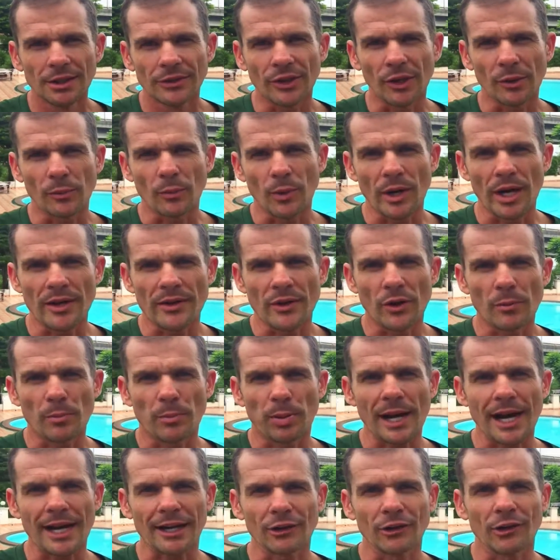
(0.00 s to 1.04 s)
Don't wear no
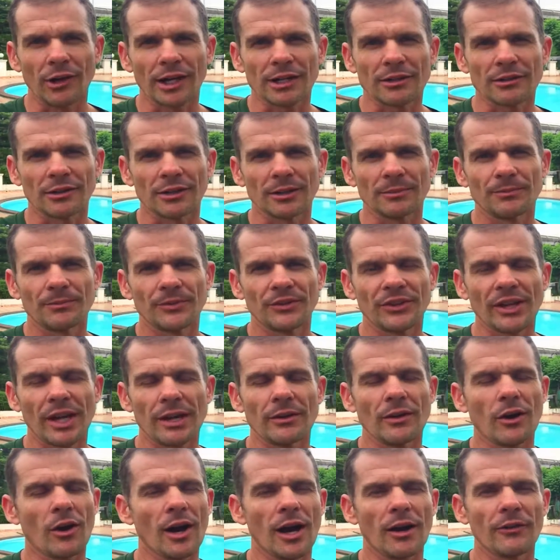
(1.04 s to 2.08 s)
black lycra,
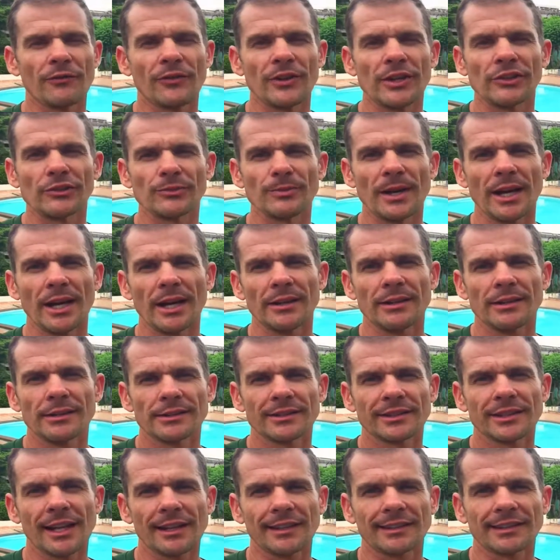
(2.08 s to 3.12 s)
stay high vis, man.
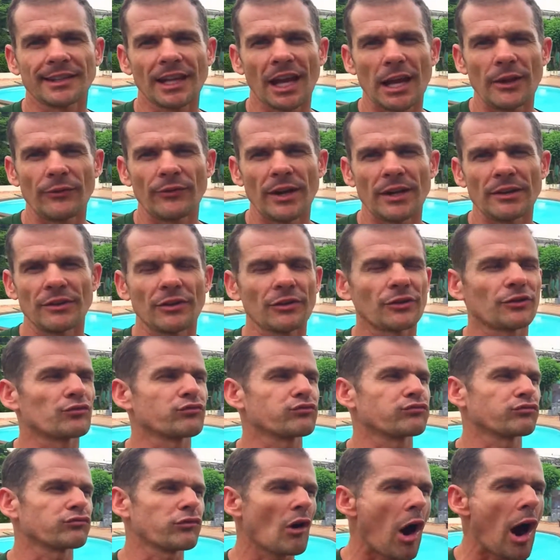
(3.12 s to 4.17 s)
Stay safe and just
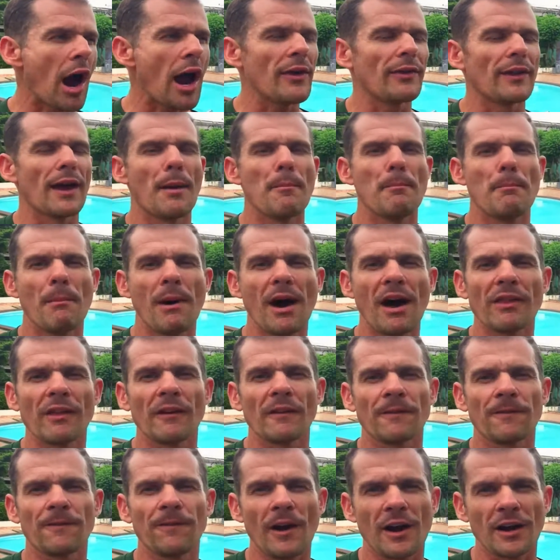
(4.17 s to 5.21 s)
ride that
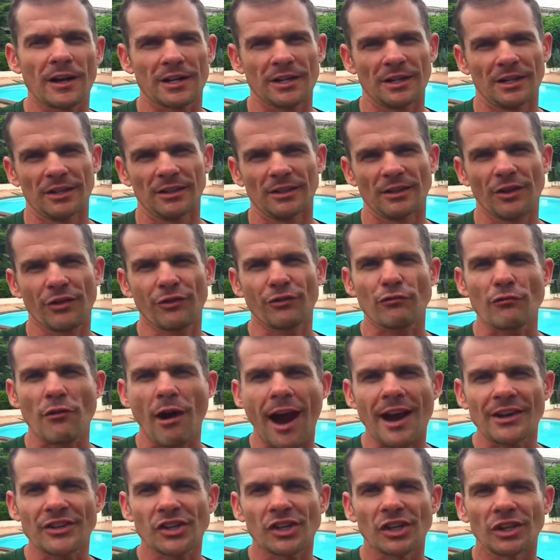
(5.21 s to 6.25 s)
motherfucker.
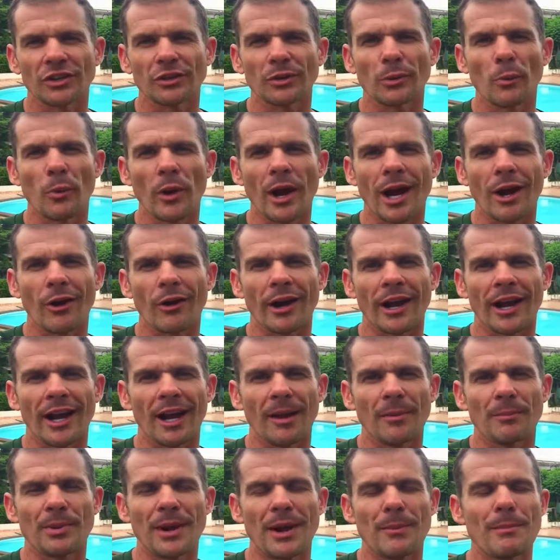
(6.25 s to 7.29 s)
Thrash it, wear it
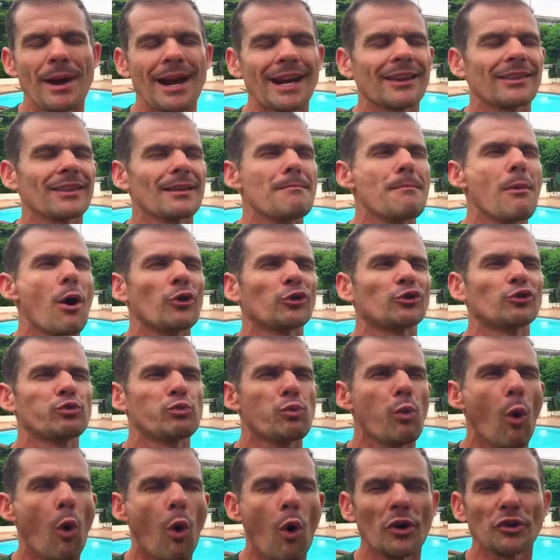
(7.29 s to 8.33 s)
out. Make it the most
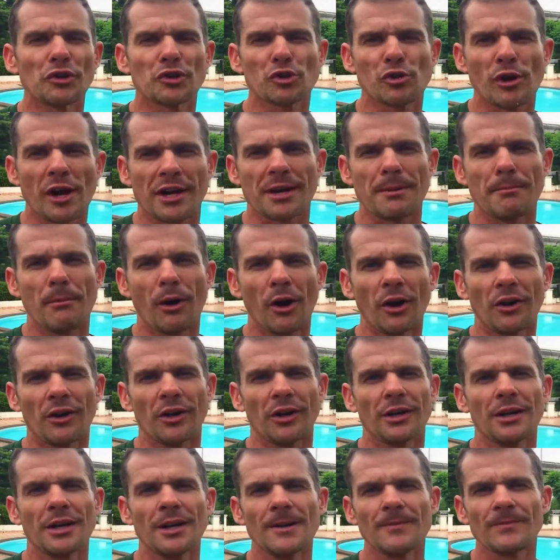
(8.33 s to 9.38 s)
worn Trek
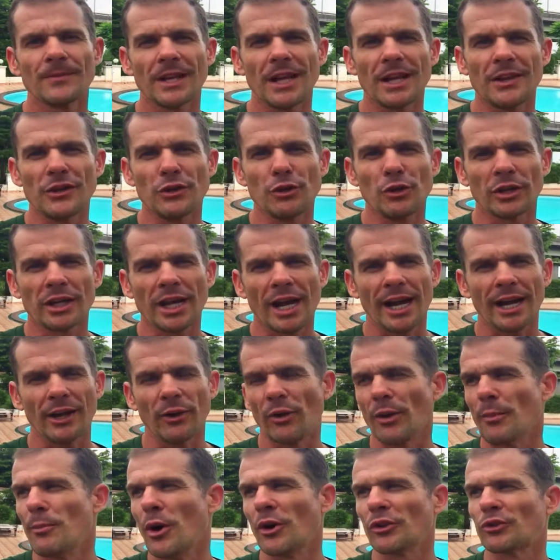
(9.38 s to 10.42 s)
Emonda in the UK,
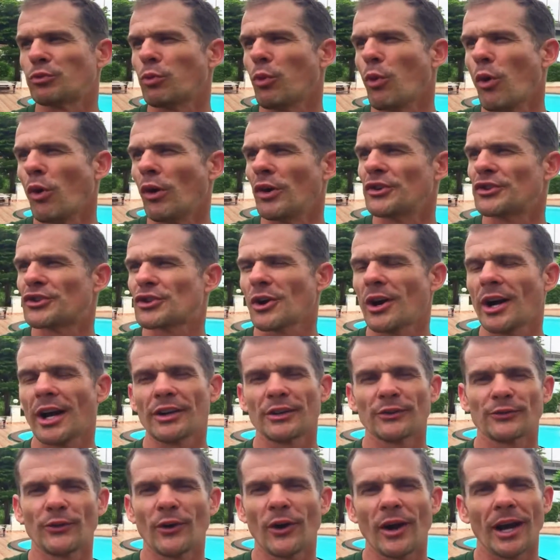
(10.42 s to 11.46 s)
or the most worn
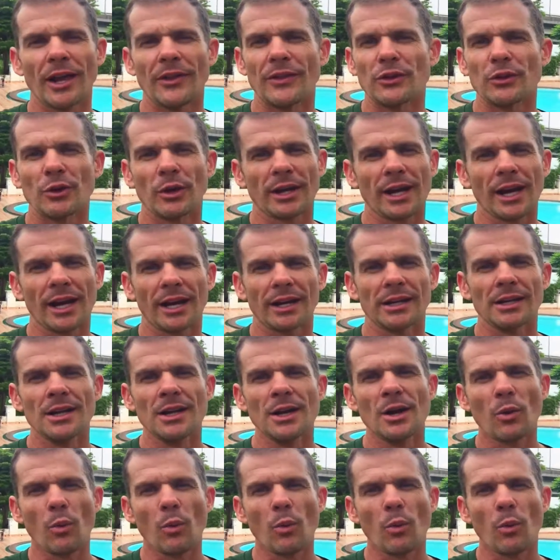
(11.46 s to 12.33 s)
Giant Defy in the UK.